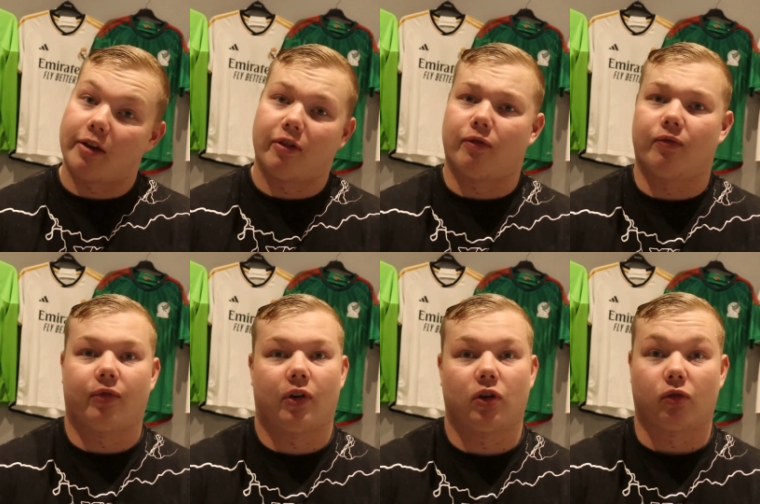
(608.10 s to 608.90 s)
had a
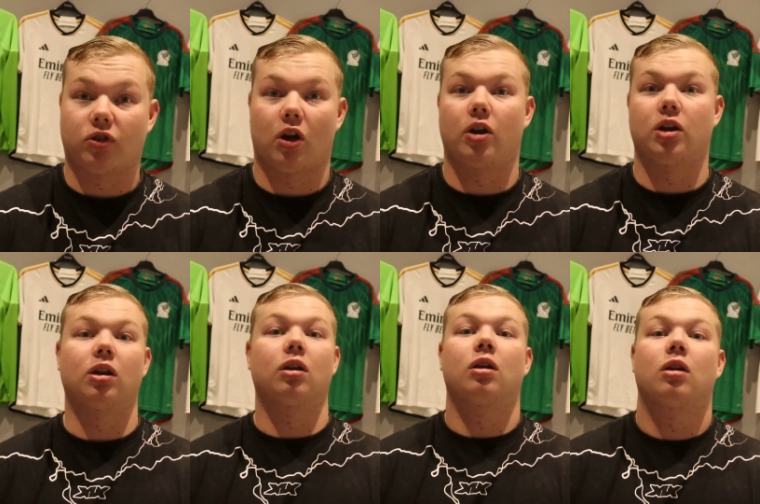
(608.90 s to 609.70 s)
very good return,
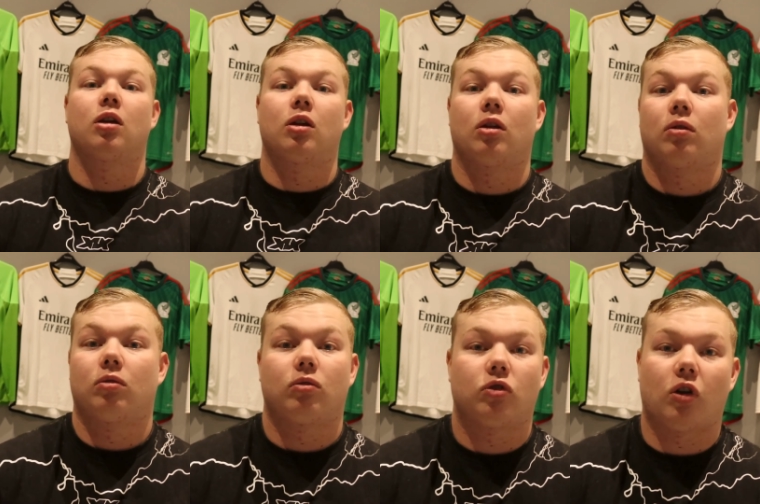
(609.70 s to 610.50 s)
and
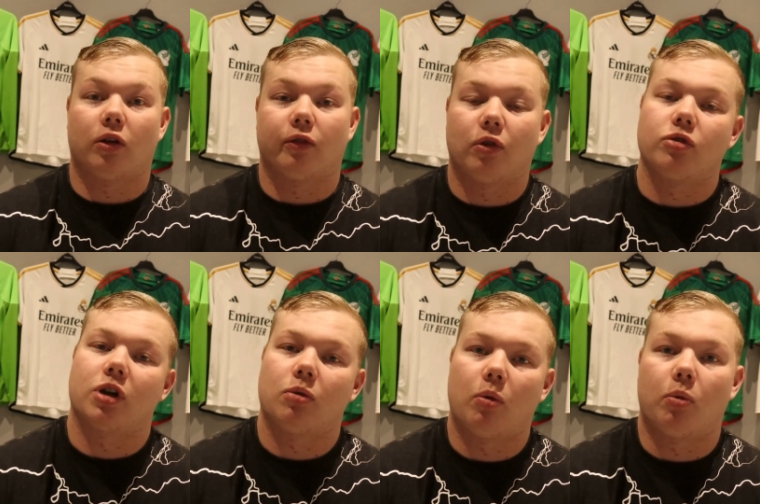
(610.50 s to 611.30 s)
Tottenham thought,
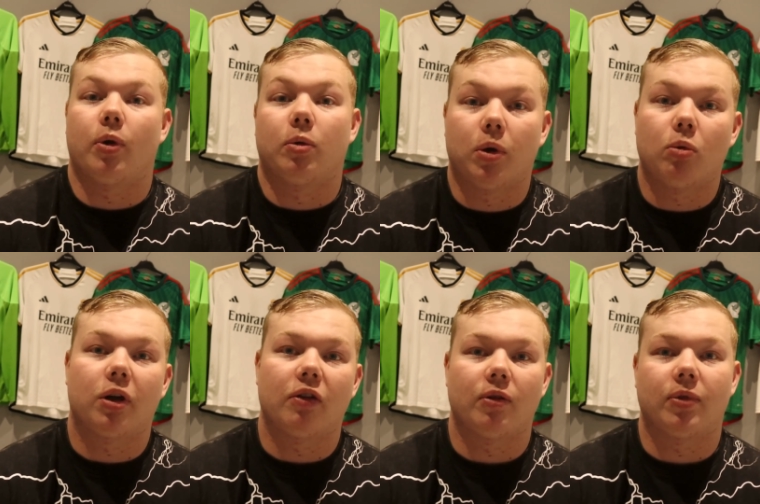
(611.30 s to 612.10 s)
you know what, we will
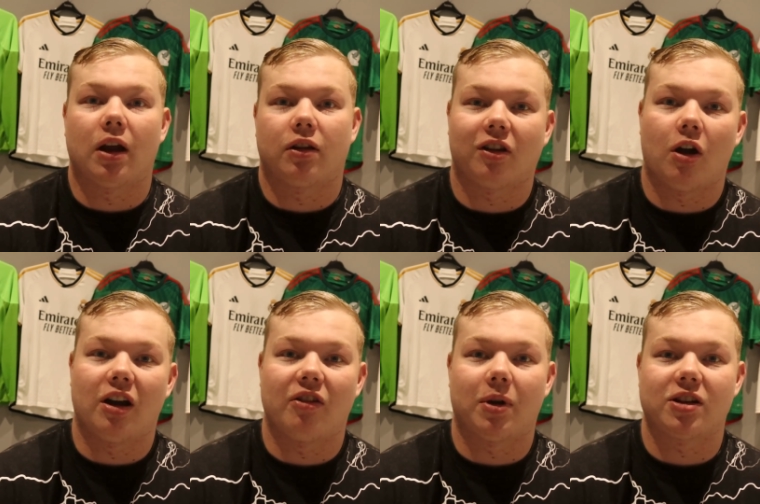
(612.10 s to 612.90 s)
give him that
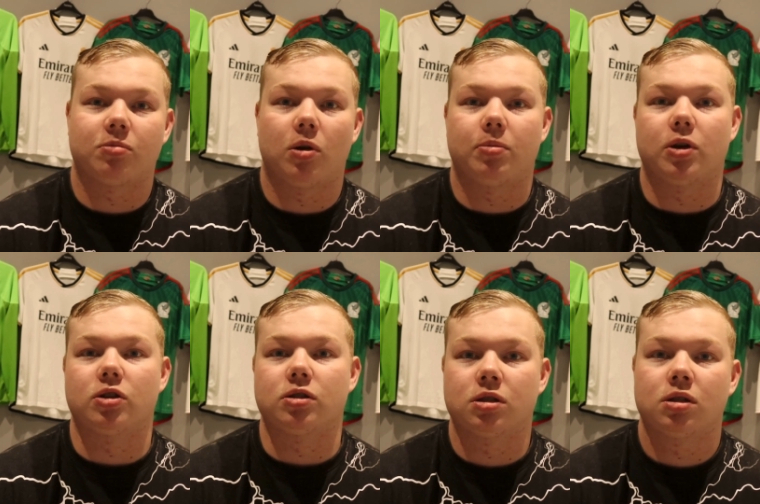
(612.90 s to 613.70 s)
starting left back spot
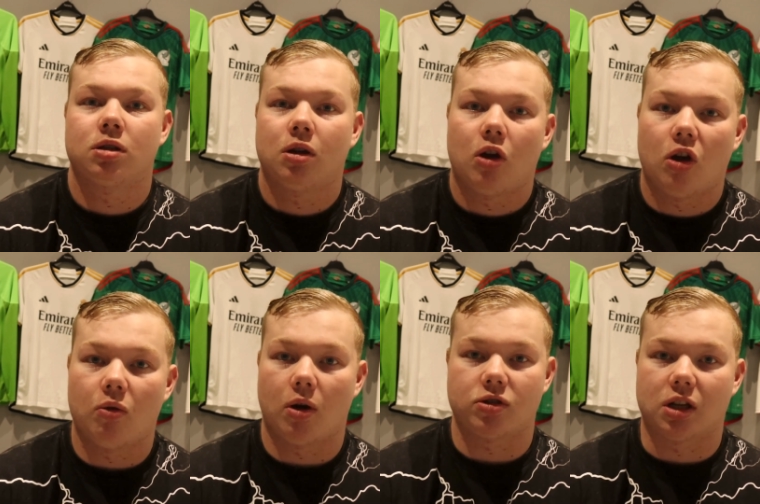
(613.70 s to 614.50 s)
because
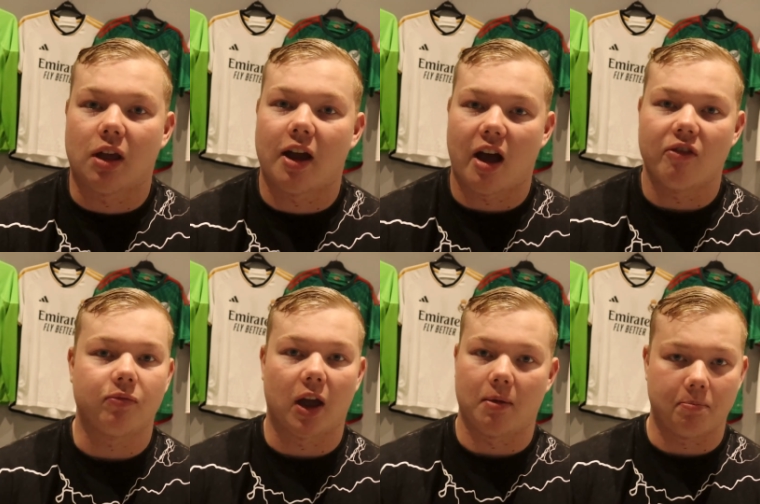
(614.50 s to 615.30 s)
who else did they
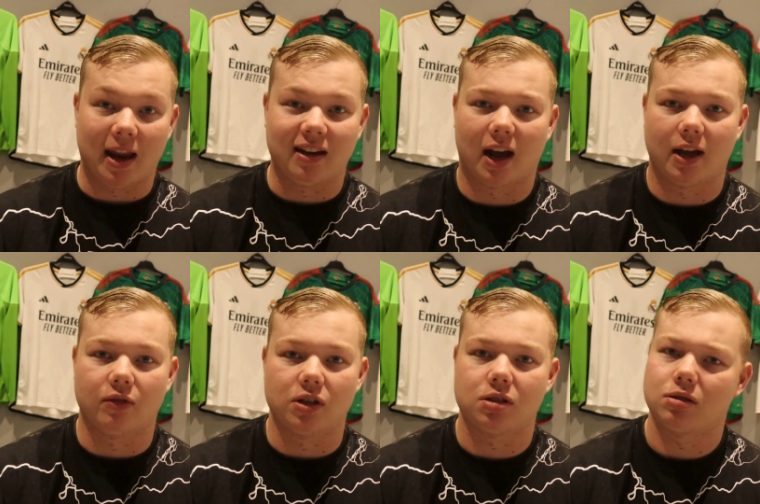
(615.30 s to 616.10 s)
have there? Ben
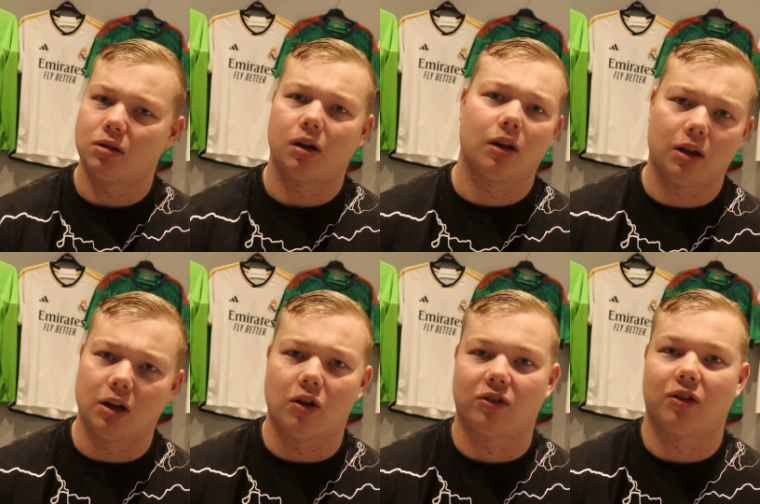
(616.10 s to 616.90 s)
Davies.
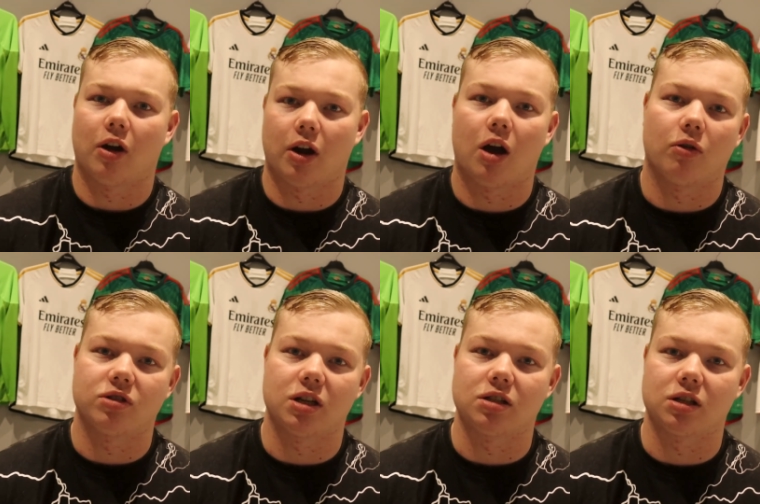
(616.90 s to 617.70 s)
You're not starting a whole
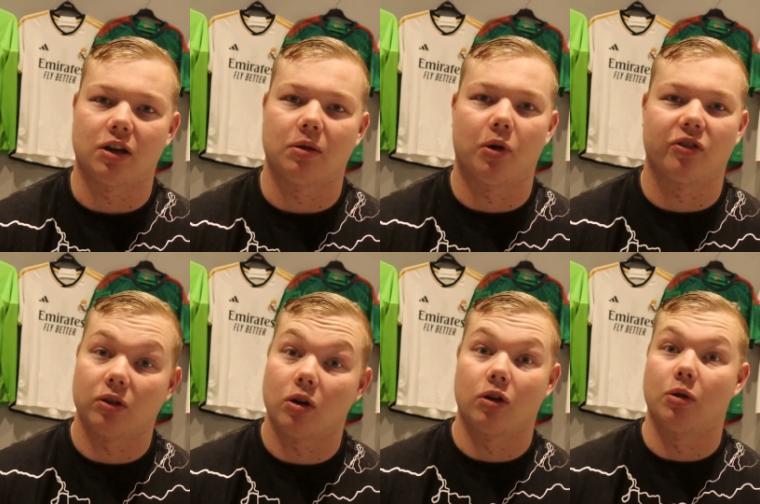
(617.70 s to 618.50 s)
season under
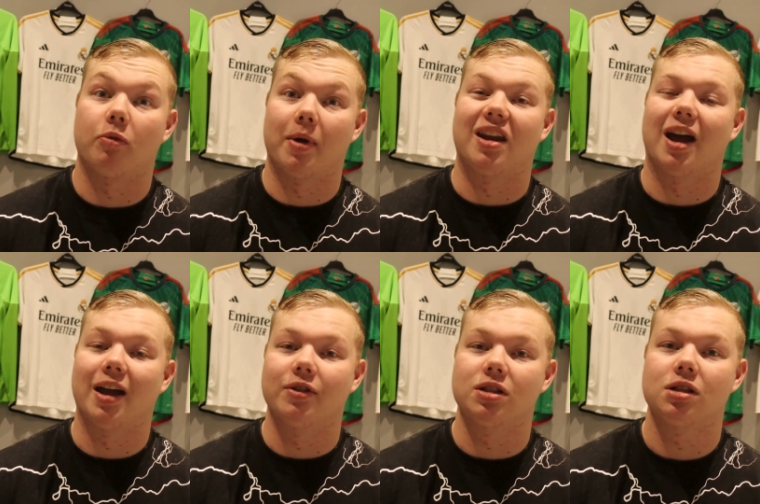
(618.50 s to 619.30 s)
Postecoglou with Ben
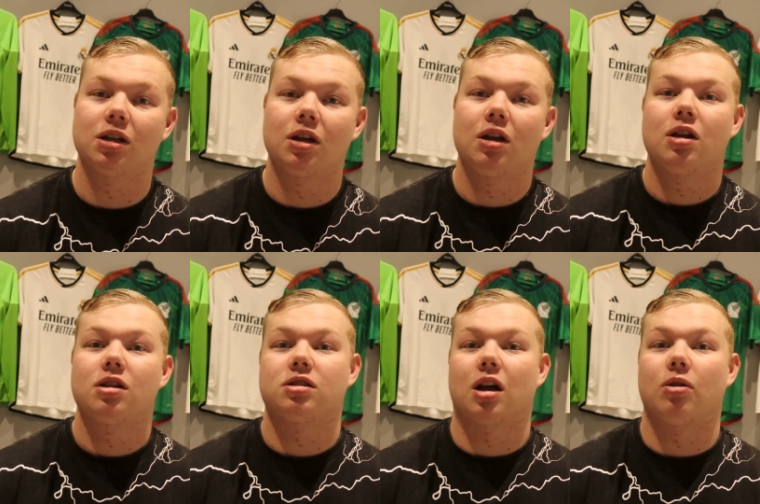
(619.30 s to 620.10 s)
Davies.
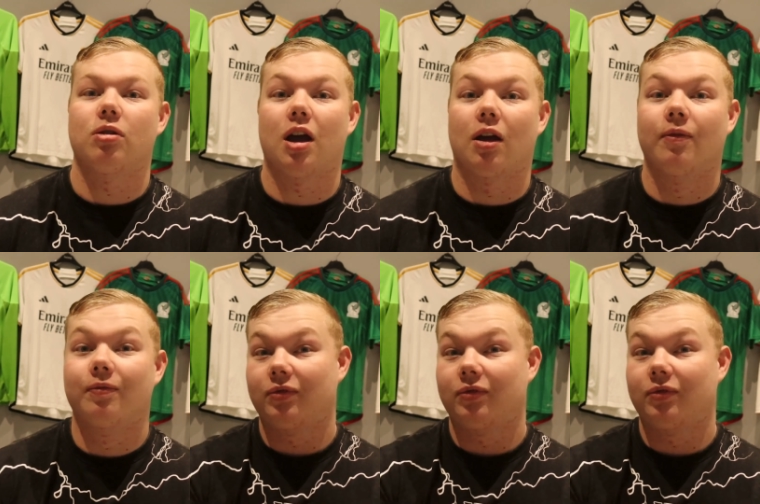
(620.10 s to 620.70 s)
So yeah,